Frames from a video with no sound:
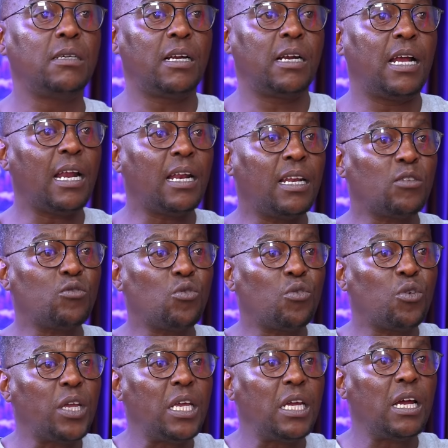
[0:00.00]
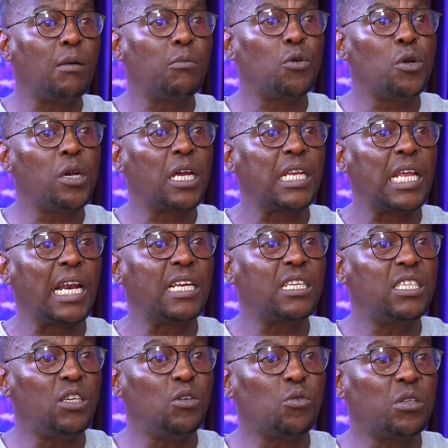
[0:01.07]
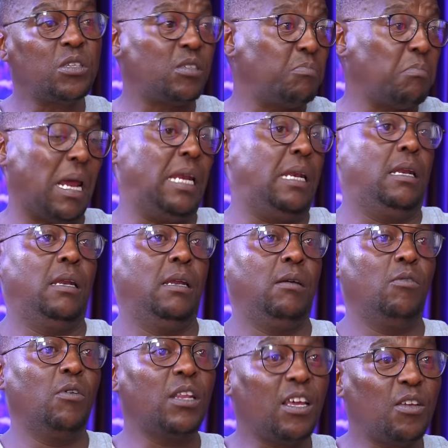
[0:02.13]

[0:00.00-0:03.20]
Regardless of ing, I'm doing a Tarantino. Yeah. This is mine. Whether